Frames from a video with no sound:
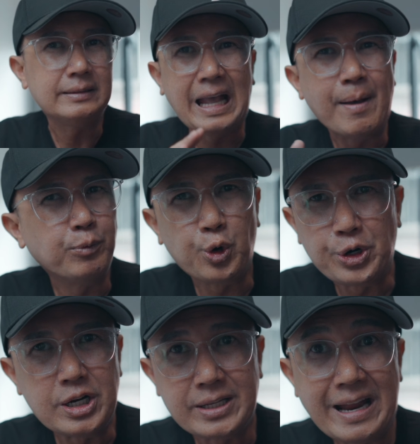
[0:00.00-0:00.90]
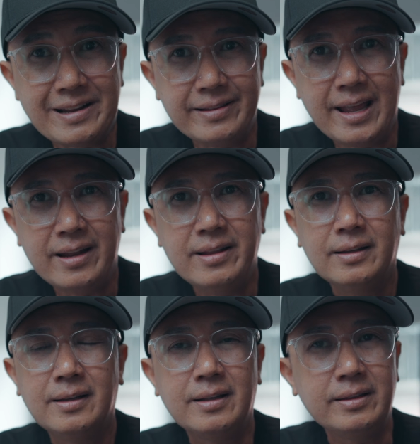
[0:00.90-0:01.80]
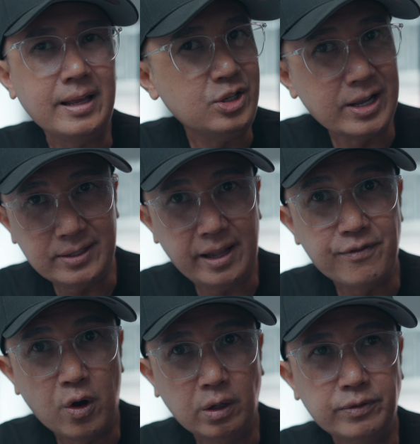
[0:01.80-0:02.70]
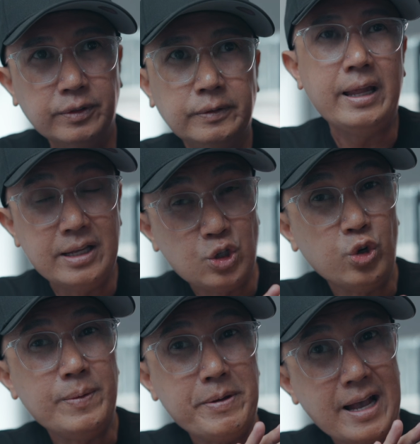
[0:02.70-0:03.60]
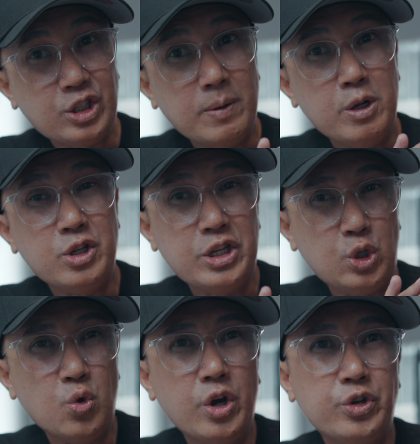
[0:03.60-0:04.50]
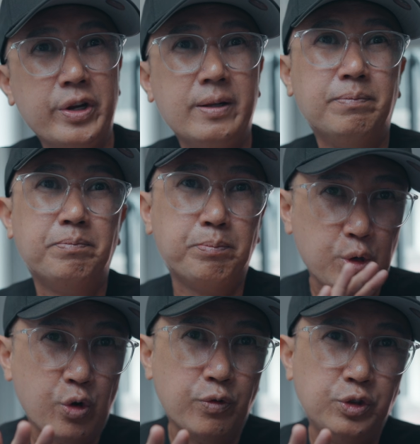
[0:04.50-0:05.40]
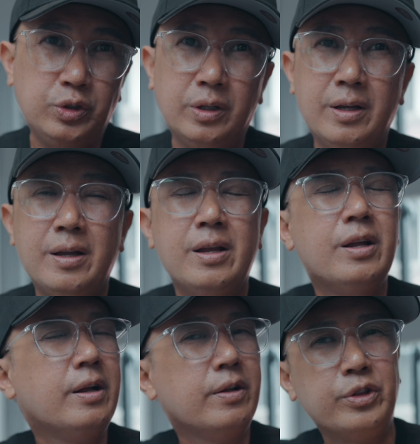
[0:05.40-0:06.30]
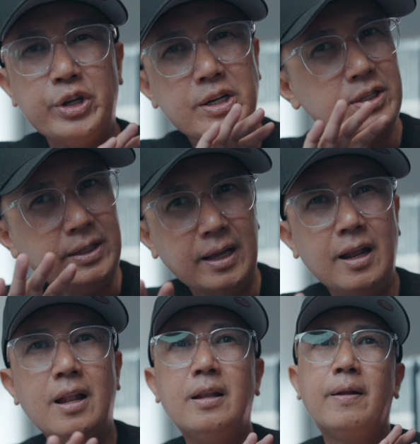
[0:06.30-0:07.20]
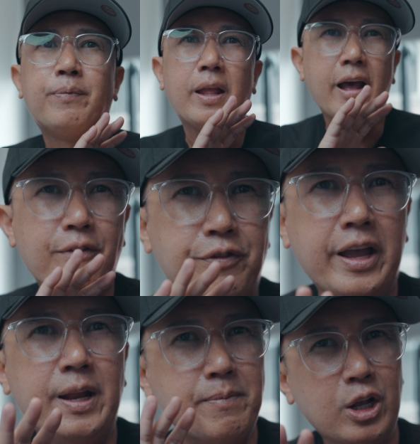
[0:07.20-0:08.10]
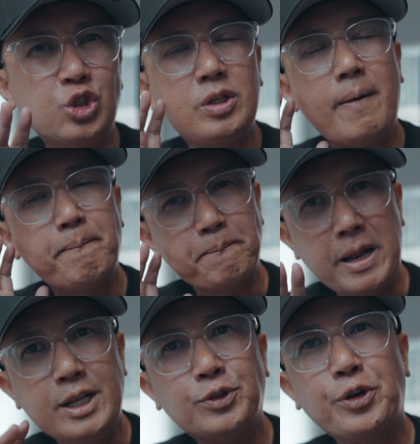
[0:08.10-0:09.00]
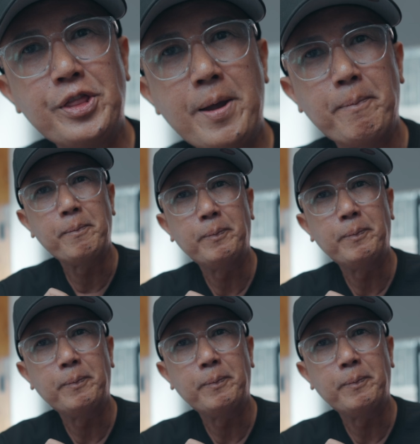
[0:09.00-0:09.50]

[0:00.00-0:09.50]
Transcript: Camcorders aren't dead. They just evolve. And the Sony PXW-Z200 proves there's still a very much place for them.